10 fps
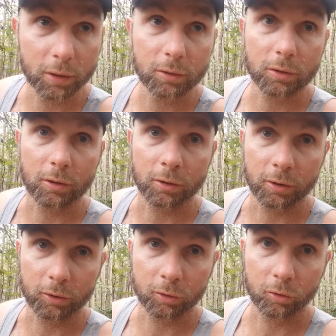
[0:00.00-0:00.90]
business
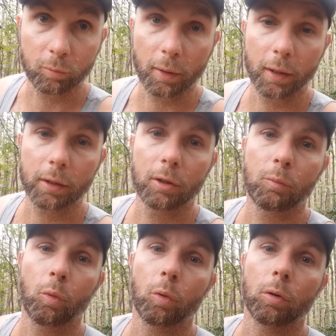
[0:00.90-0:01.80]
decisions you make and
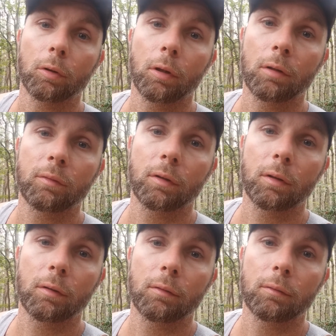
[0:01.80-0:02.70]
the more of a